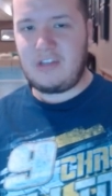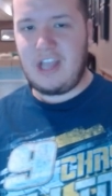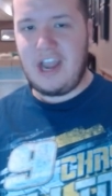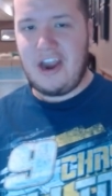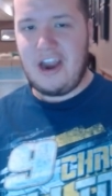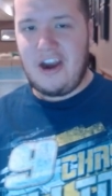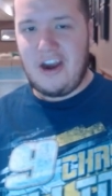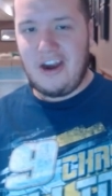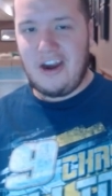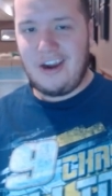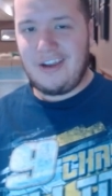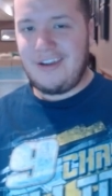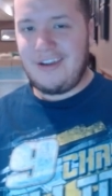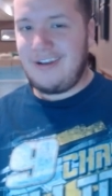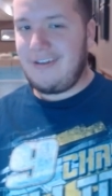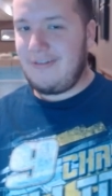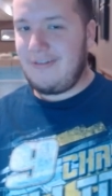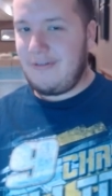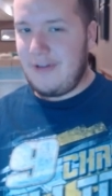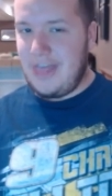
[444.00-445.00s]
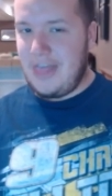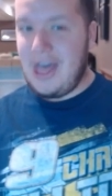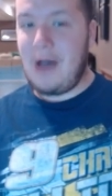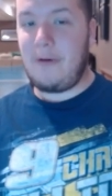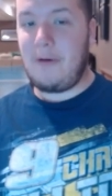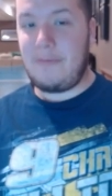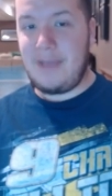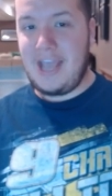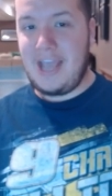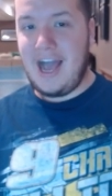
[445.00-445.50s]
there
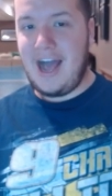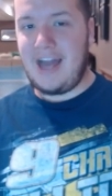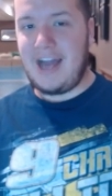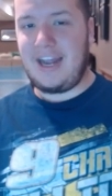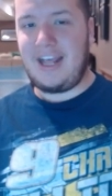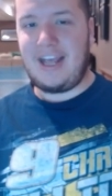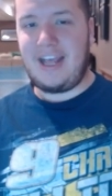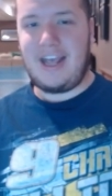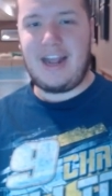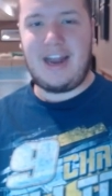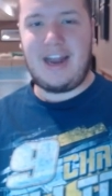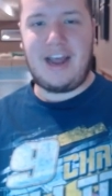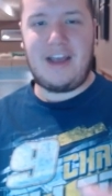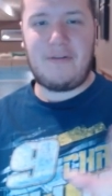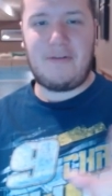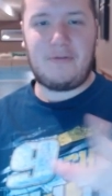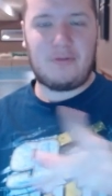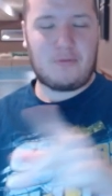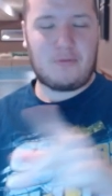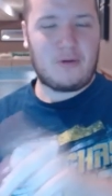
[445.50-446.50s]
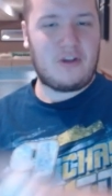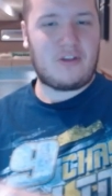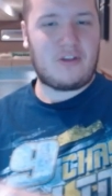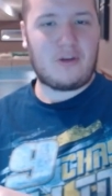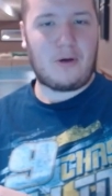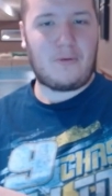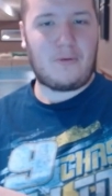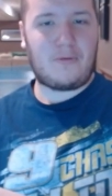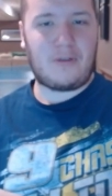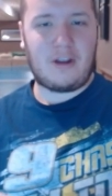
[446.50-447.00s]
without me on it, and I was
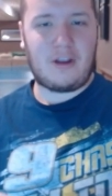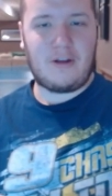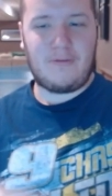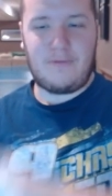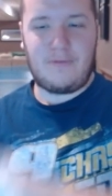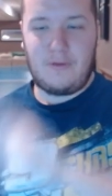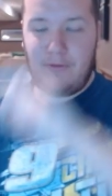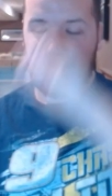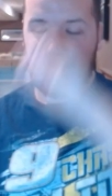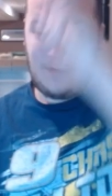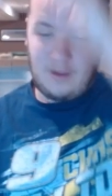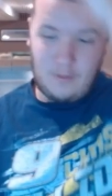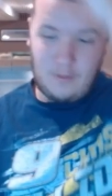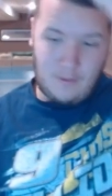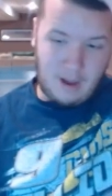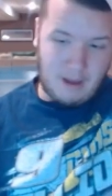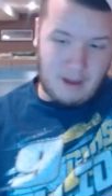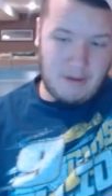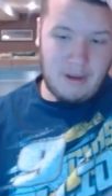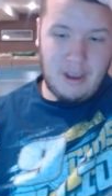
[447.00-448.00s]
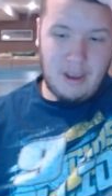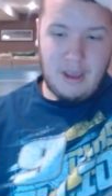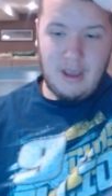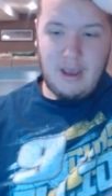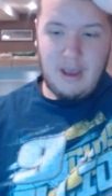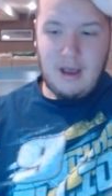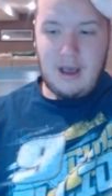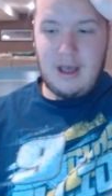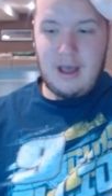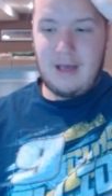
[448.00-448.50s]
resurfacing a few feet away.
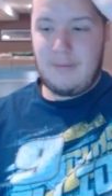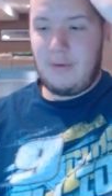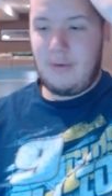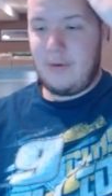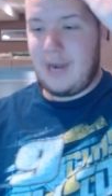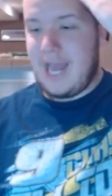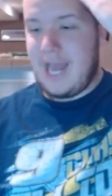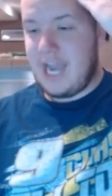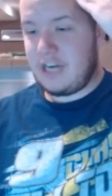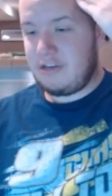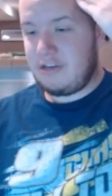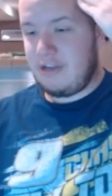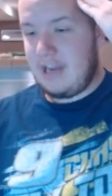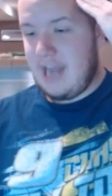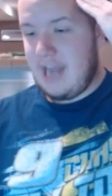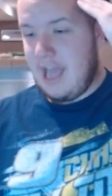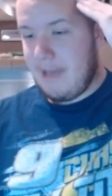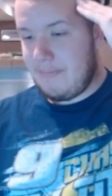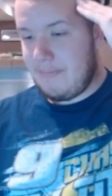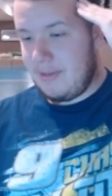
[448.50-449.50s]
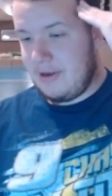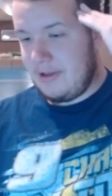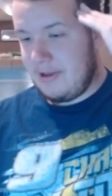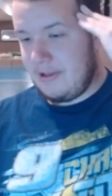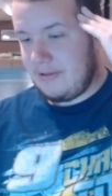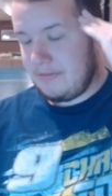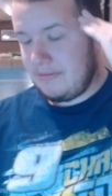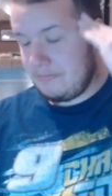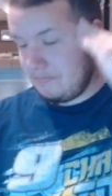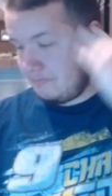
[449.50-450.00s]
Uh, but what actually had happened
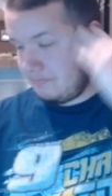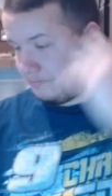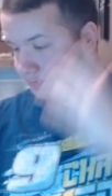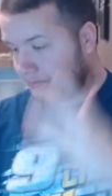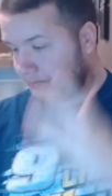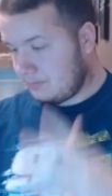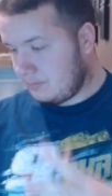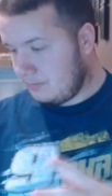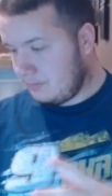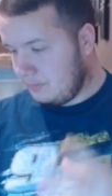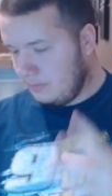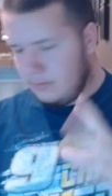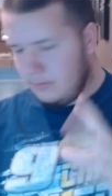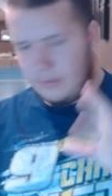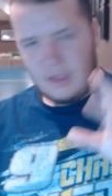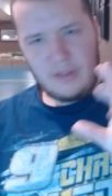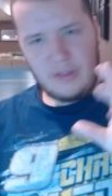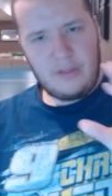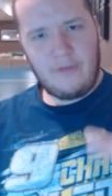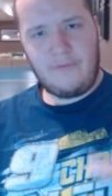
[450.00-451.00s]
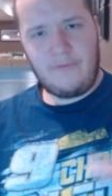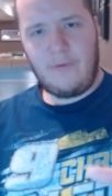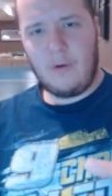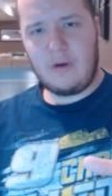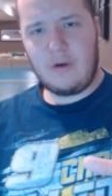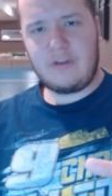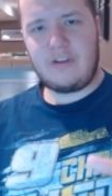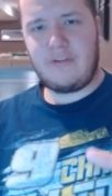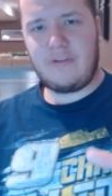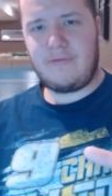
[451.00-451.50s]
is the
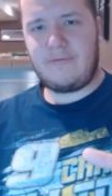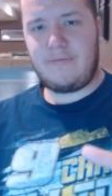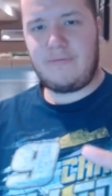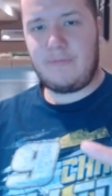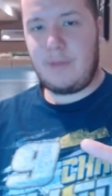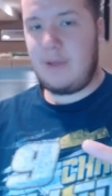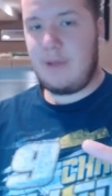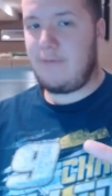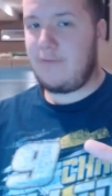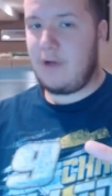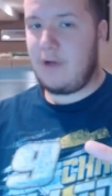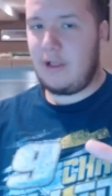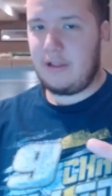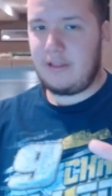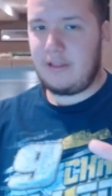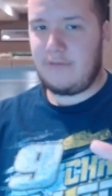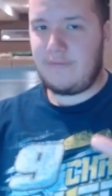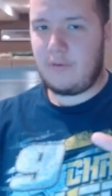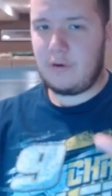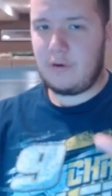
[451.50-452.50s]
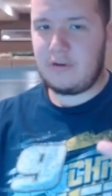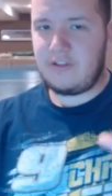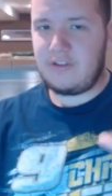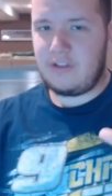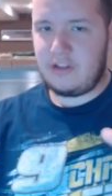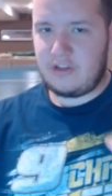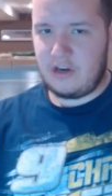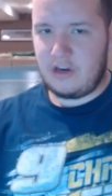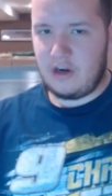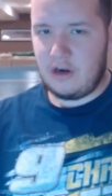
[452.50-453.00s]
force of me falling, the force of
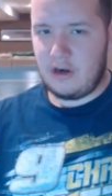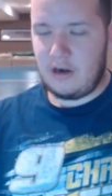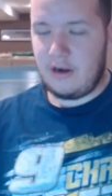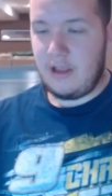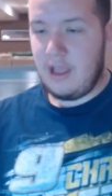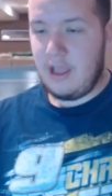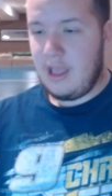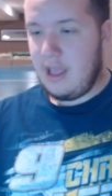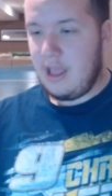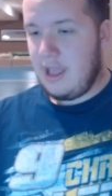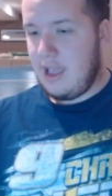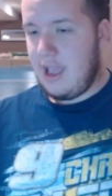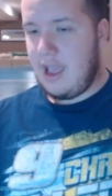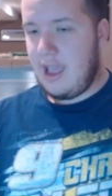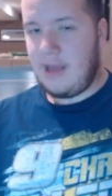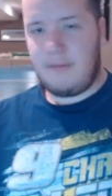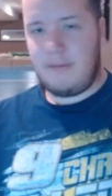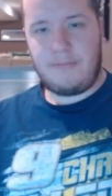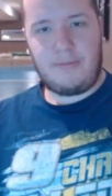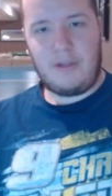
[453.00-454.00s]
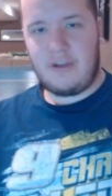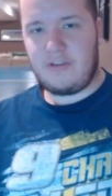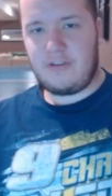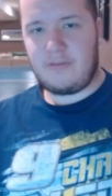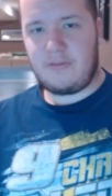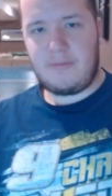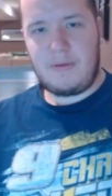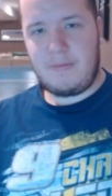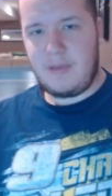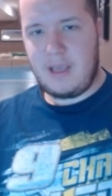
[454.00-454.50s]
the turn, and
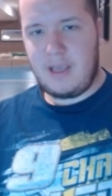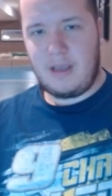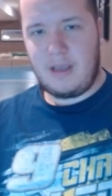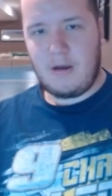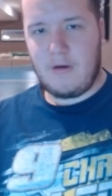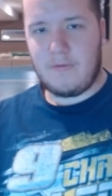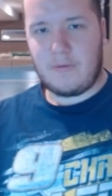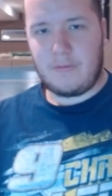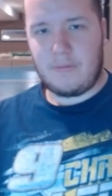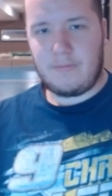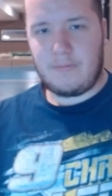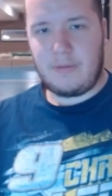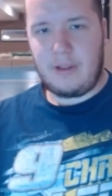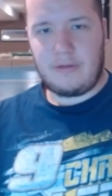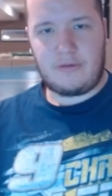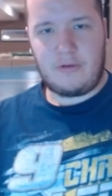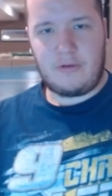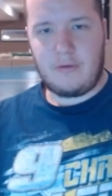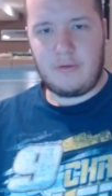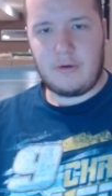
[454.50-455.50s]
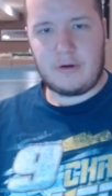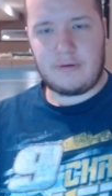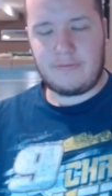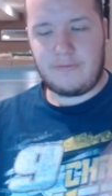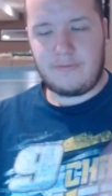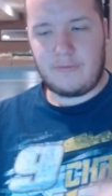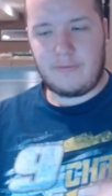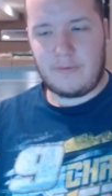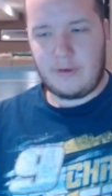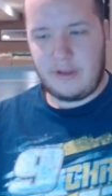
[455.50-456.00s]
plus me being over being
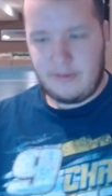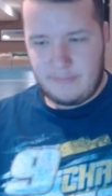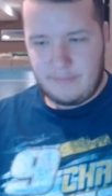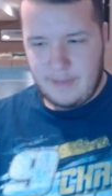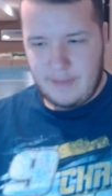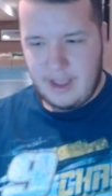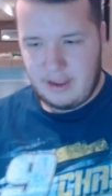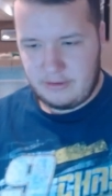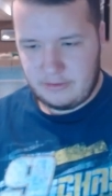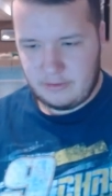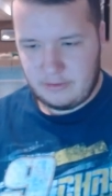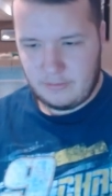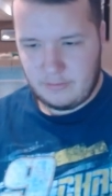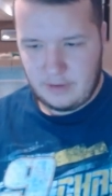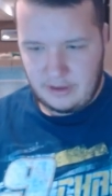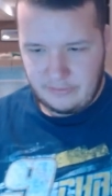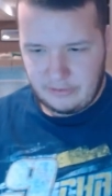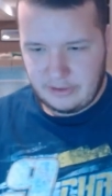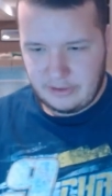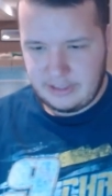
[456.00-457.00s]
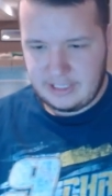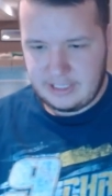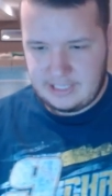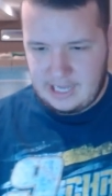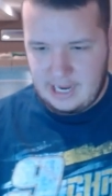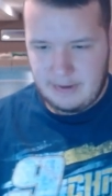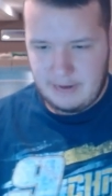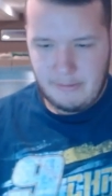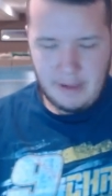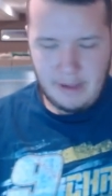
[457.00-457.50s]
240 pounds or whatever at the
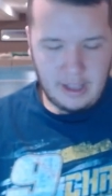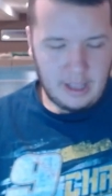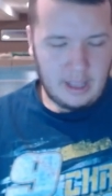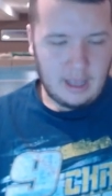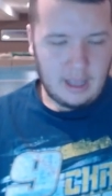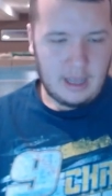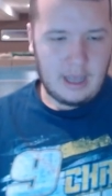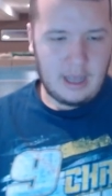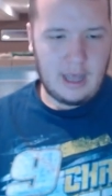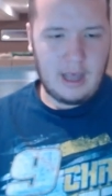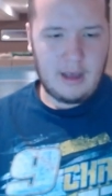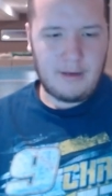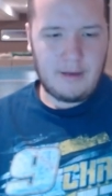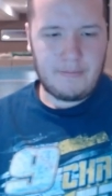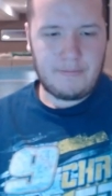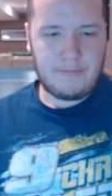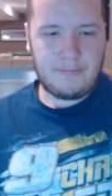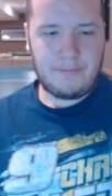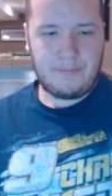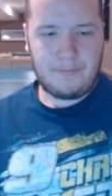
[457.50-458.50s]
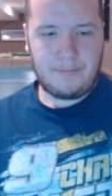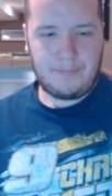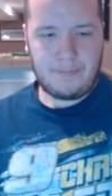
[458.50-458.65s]
time, um,